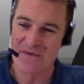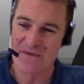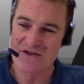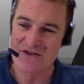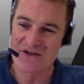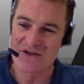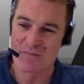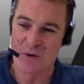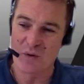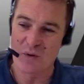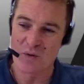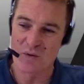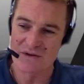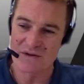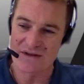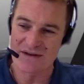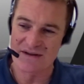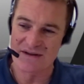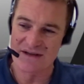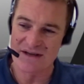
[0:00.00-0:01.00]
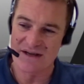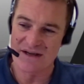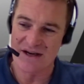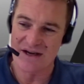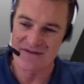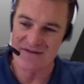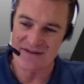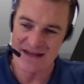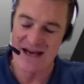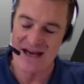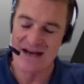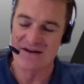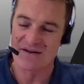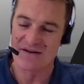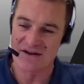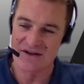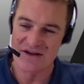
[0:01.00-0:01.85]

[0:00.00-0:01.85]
Support, then